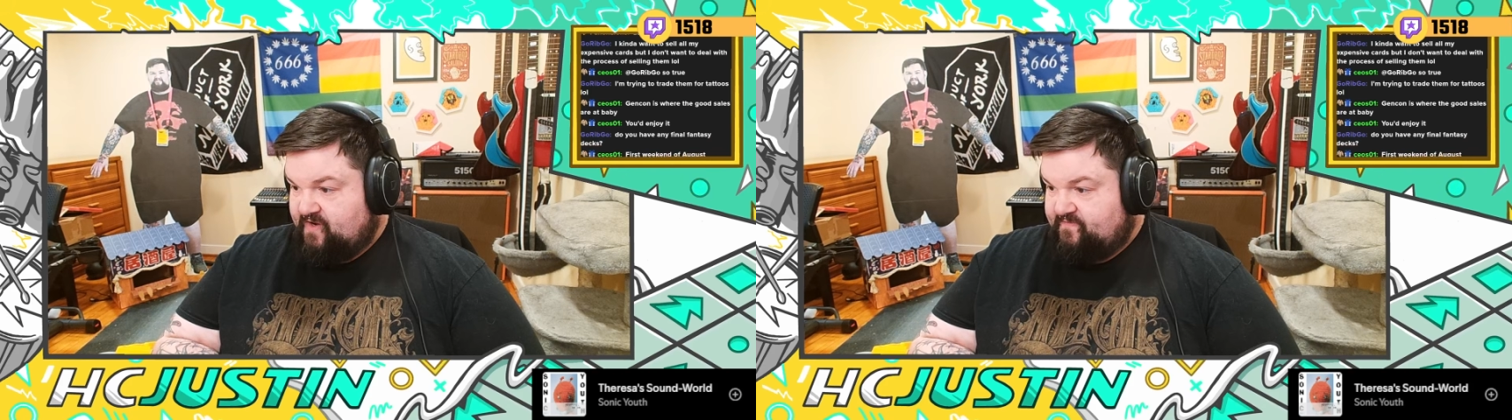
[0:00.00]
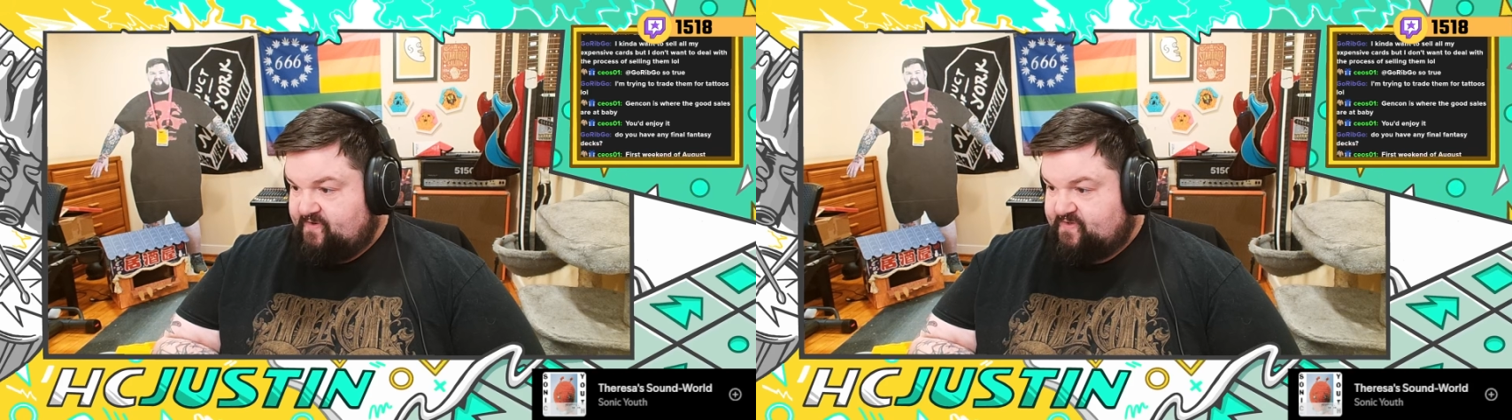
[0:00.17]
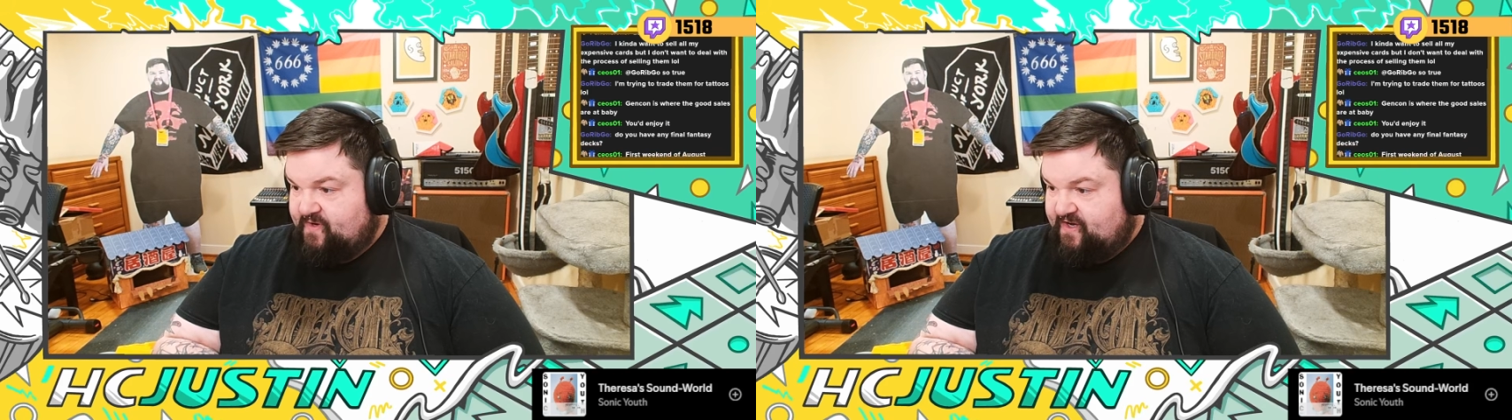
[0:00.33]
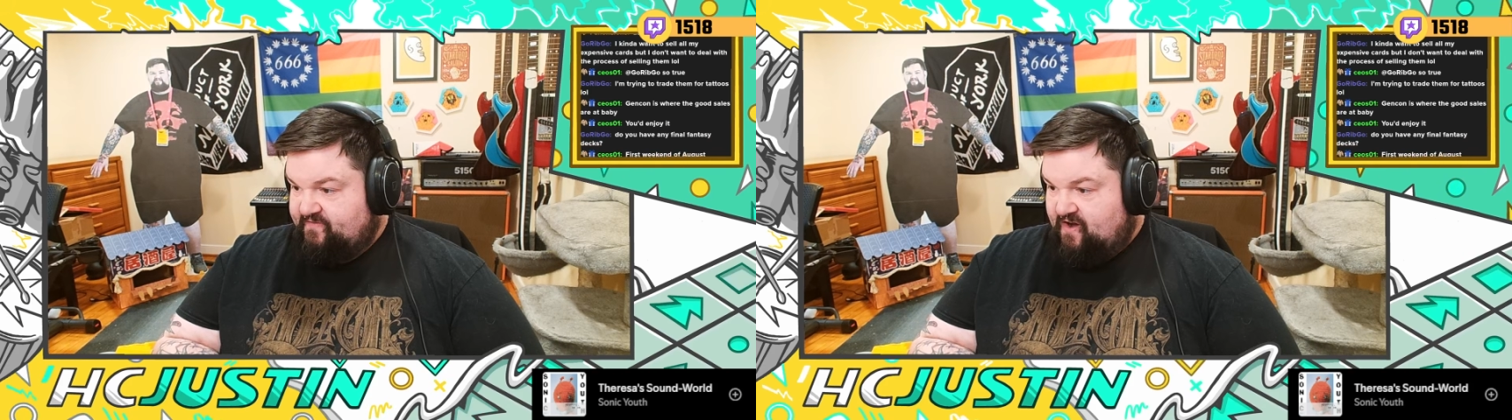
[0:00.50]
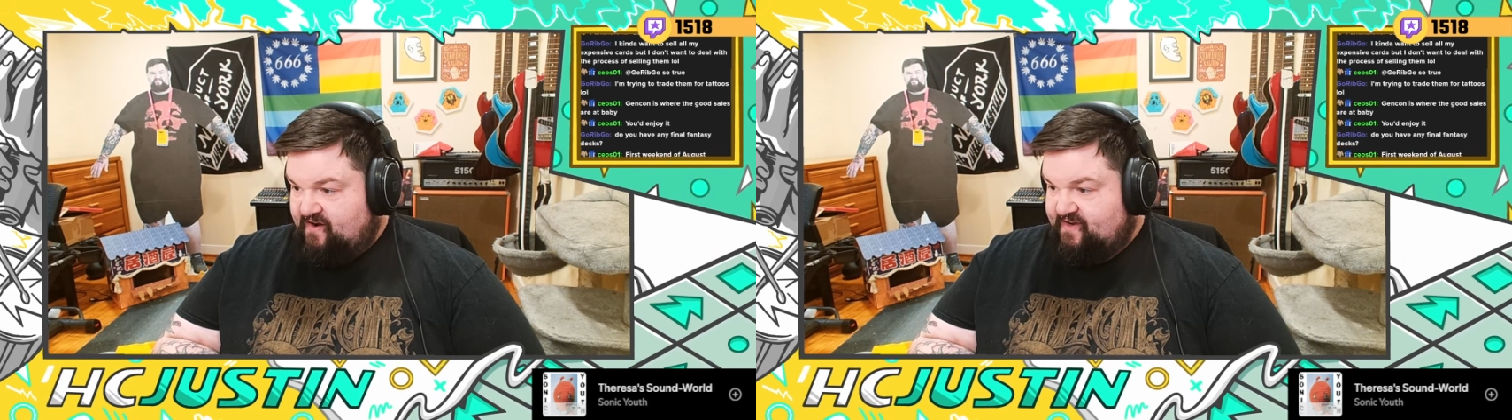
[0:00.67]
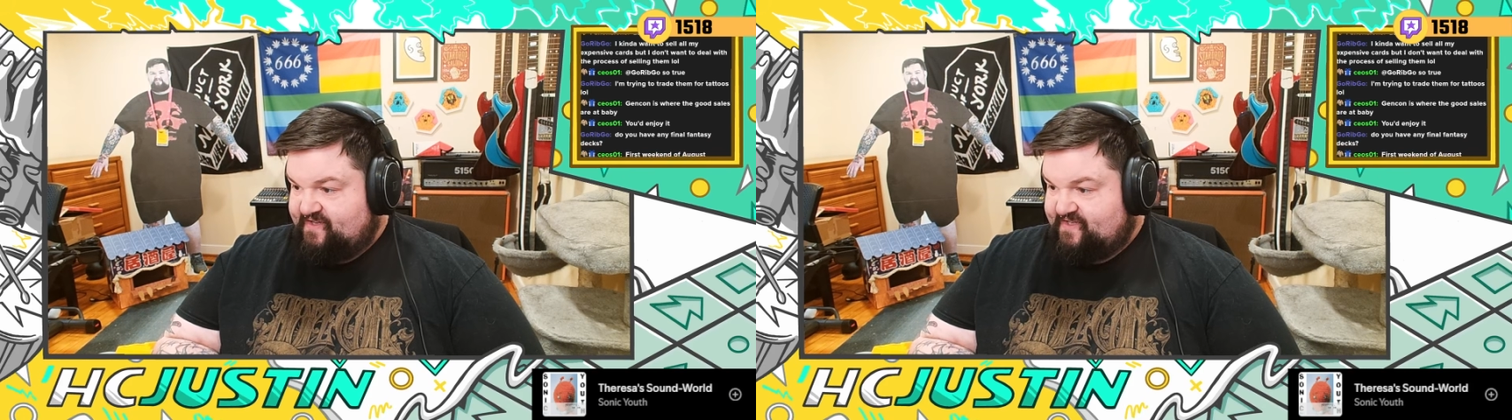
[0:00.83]
First weekend of
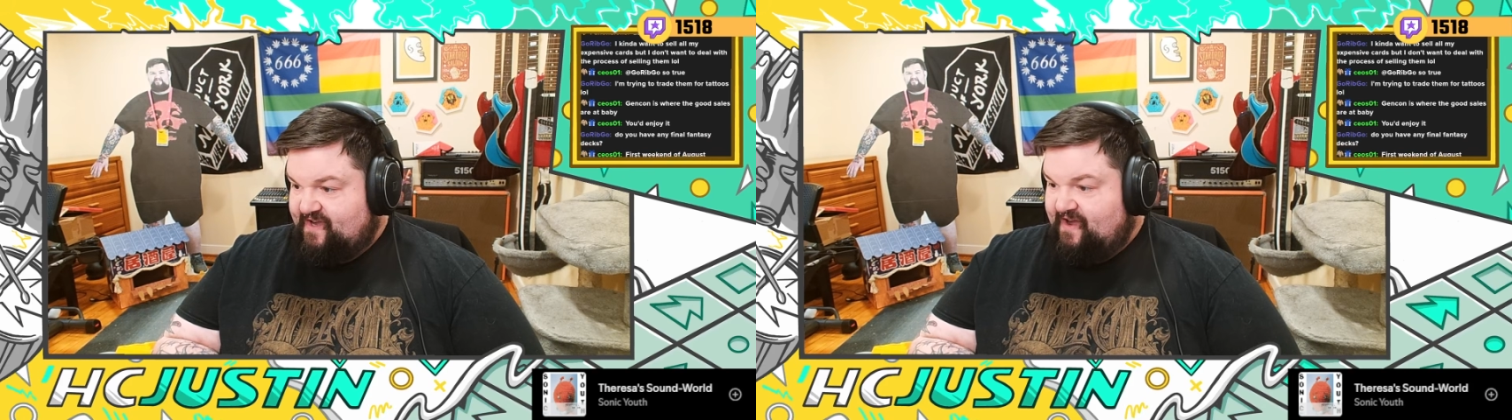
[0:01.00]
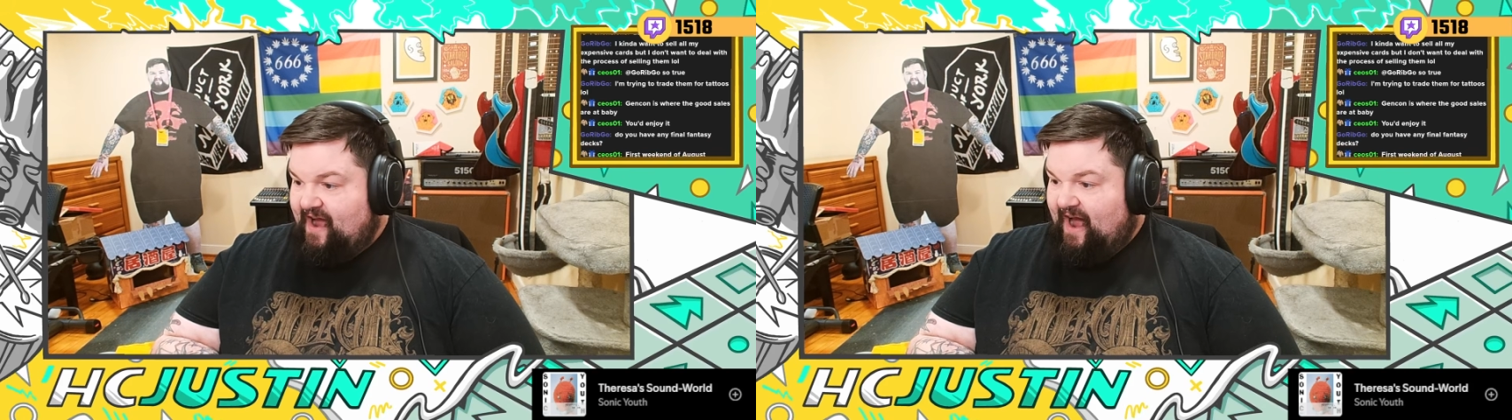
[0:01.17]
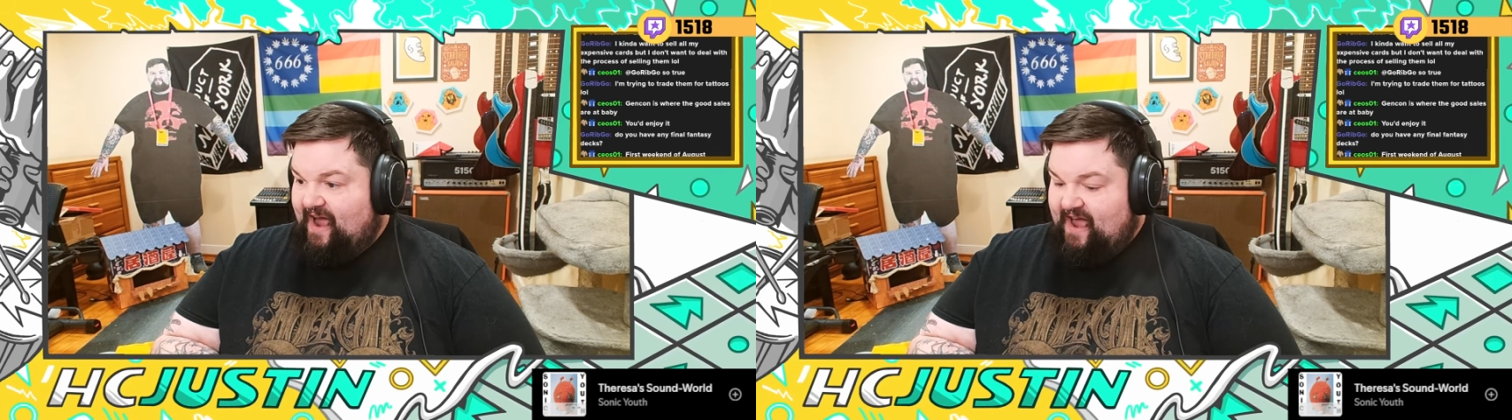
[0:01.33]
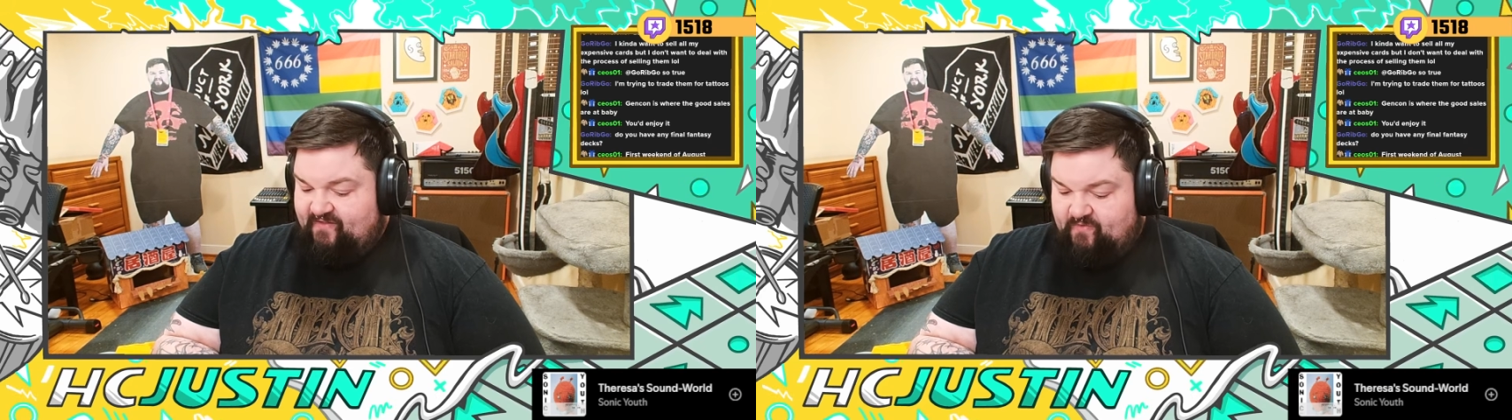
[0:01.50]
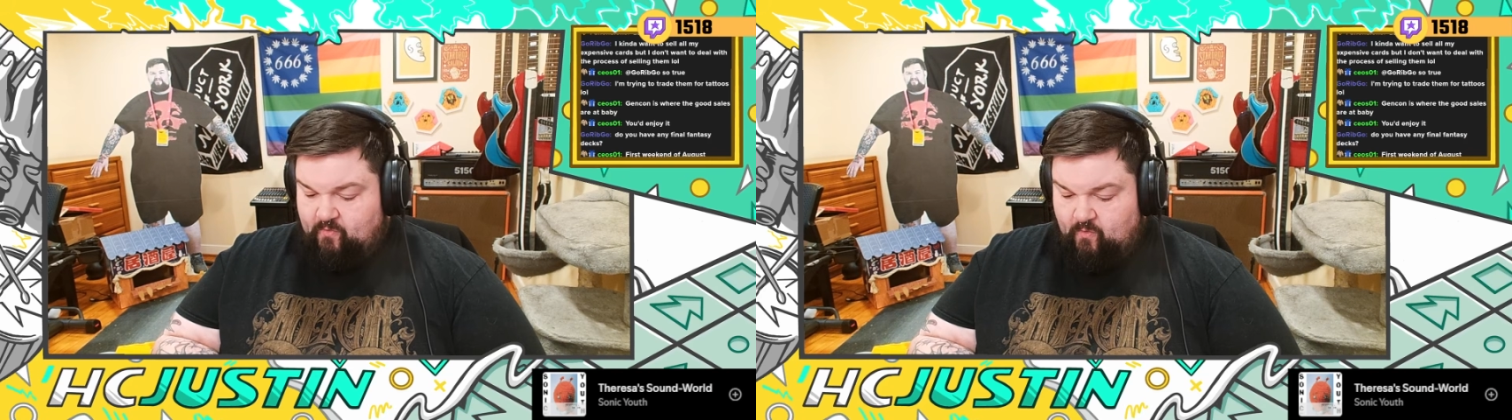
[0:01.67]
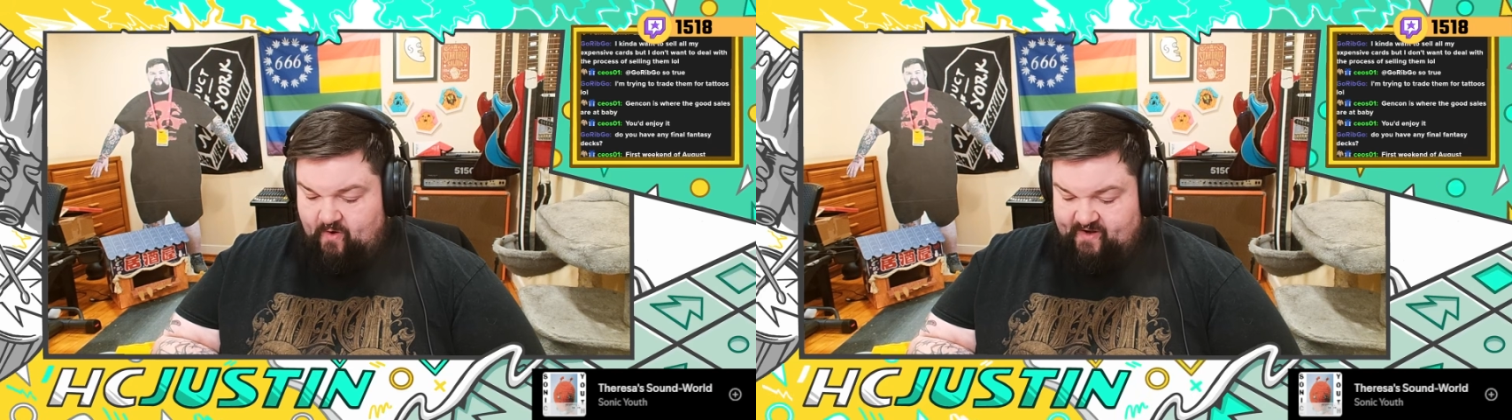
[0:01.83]
August. I have
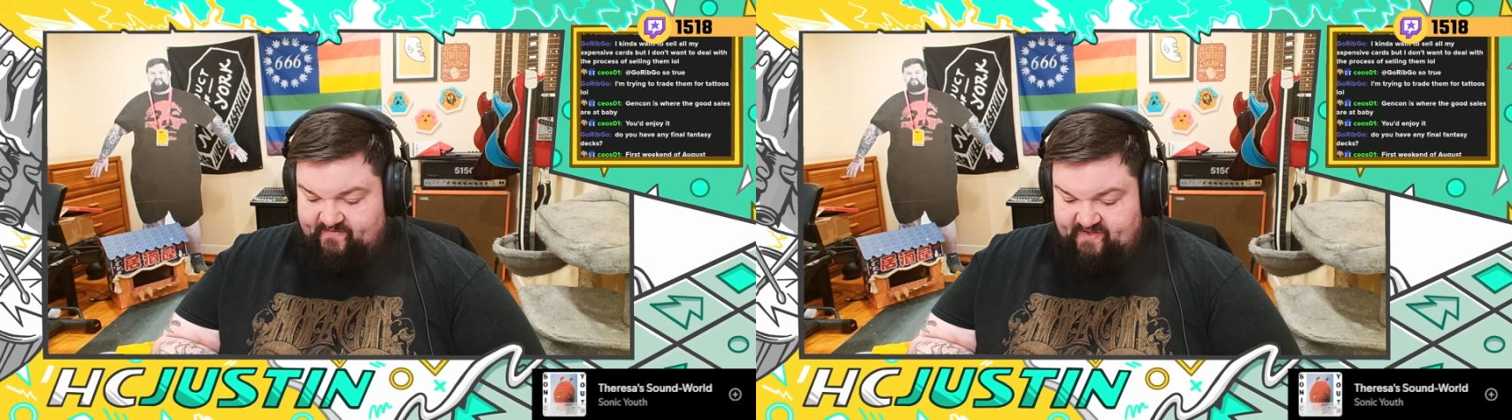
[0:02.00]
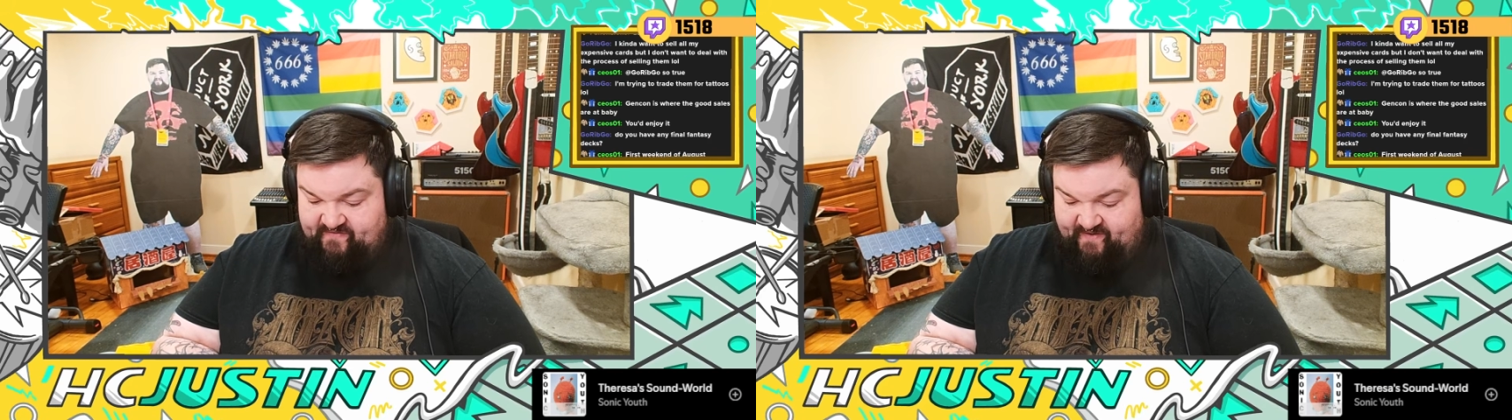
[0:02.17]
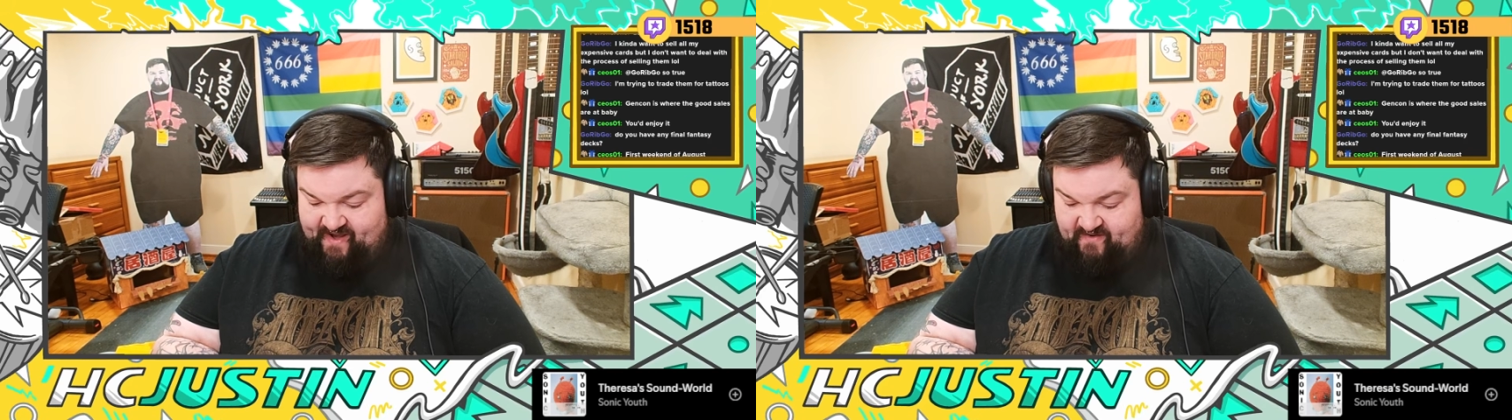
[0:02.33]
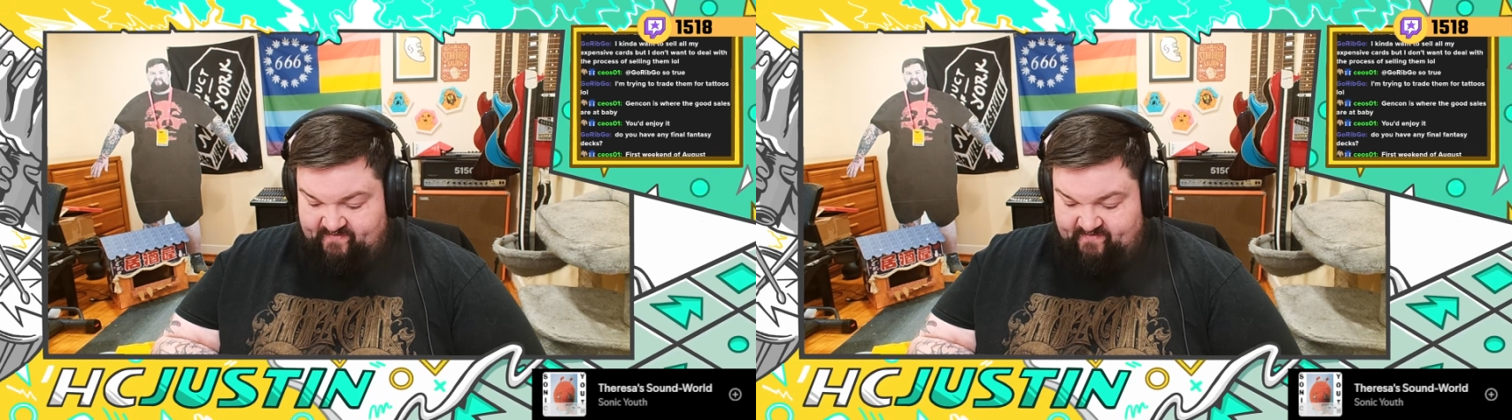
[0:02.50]
one of the Final